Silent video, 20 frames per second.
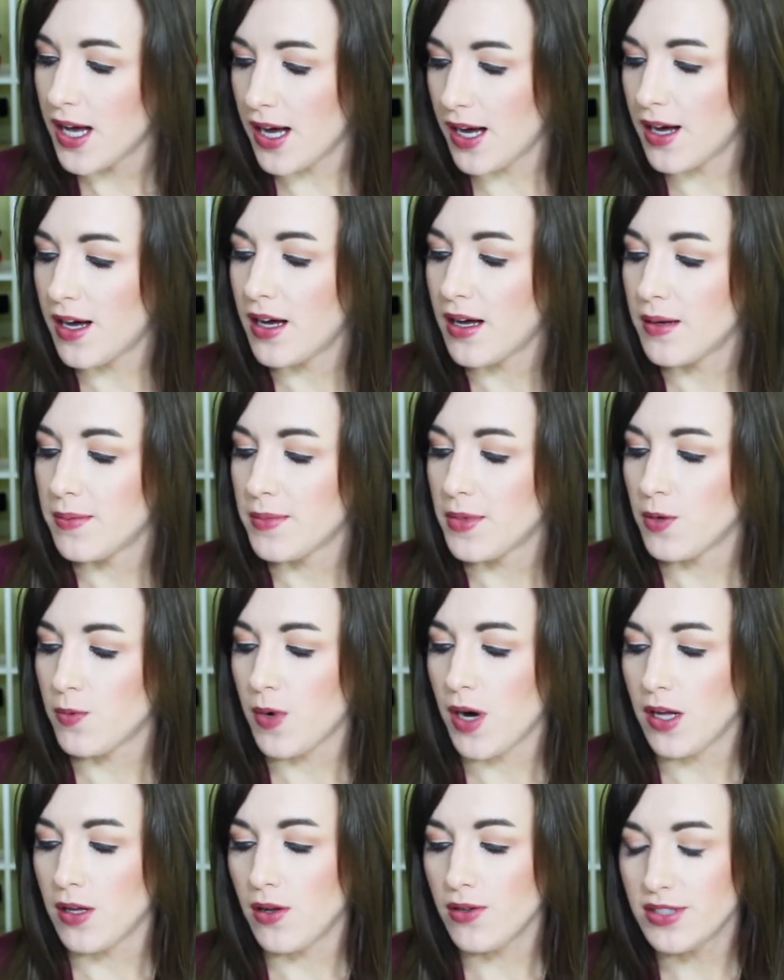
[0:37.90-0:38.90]

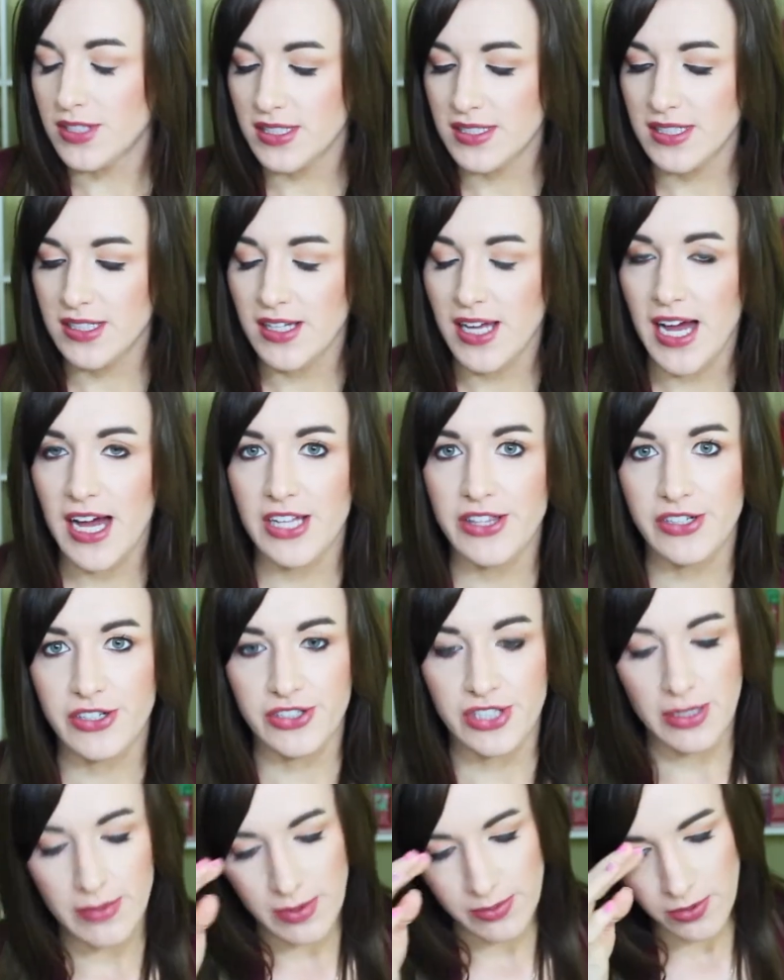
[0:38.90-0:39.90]
While Ulta still had their
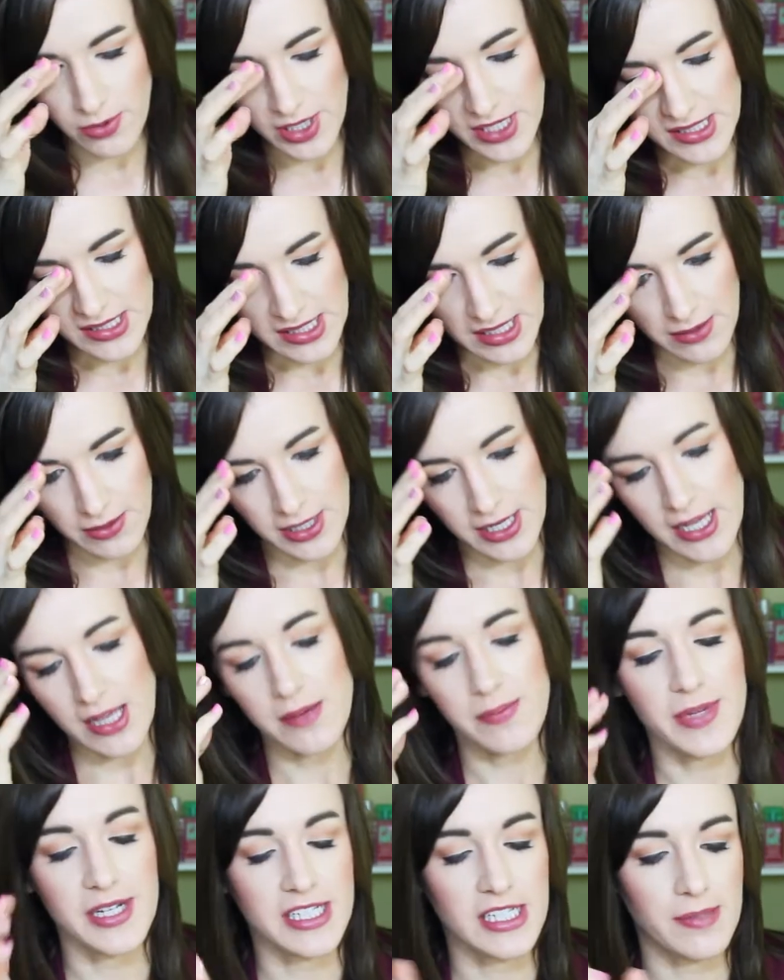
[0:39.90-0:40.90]
triple points, I went
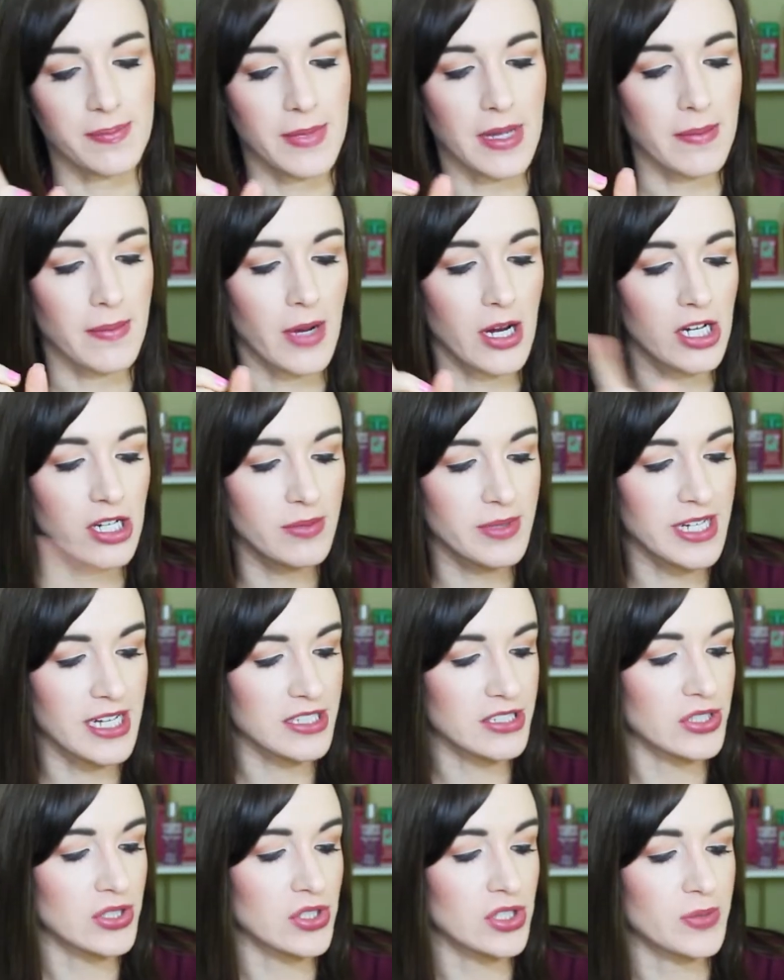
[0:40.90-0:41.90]
ahead and picked up my Mario
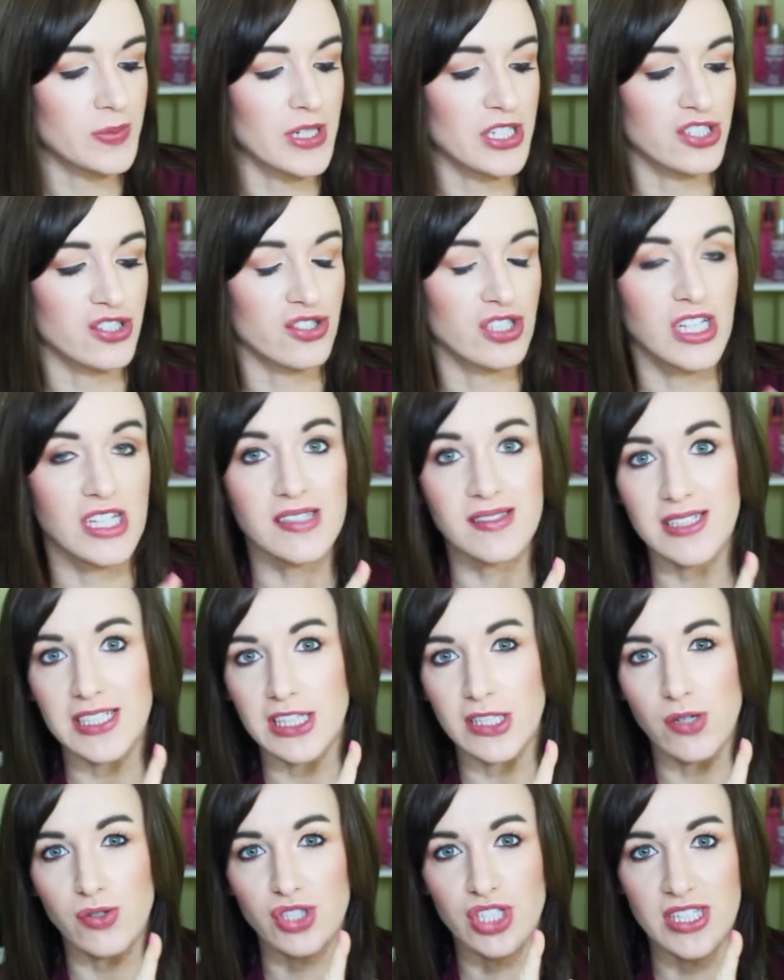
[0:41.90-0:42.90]
Badescu Special
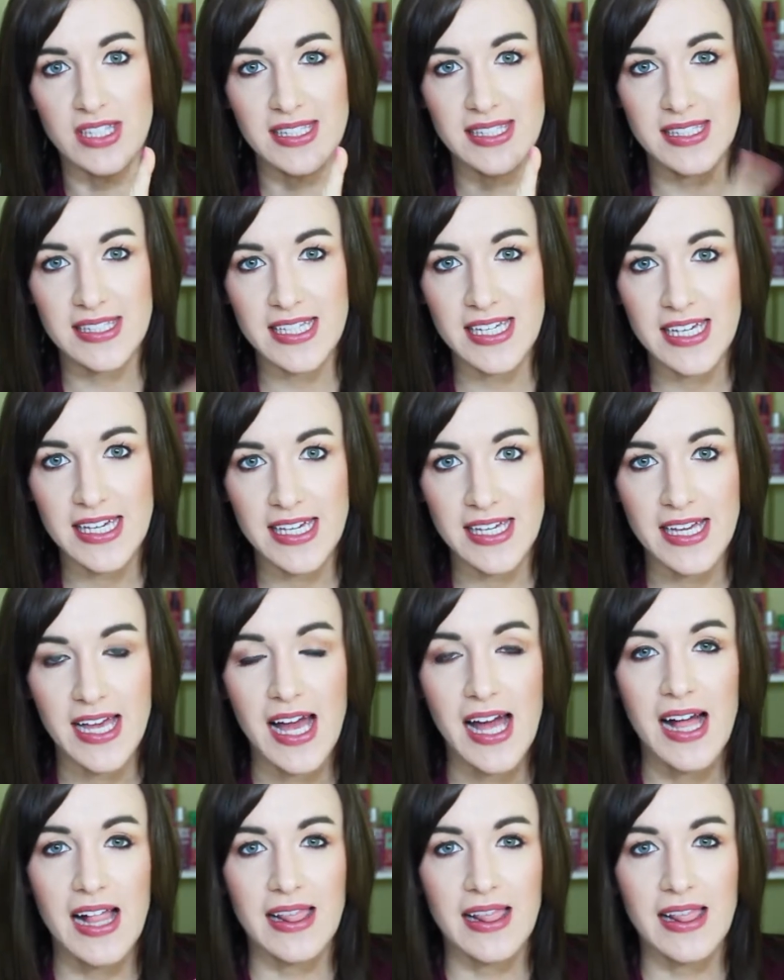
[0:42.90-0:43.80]
Cleansing Lotion C.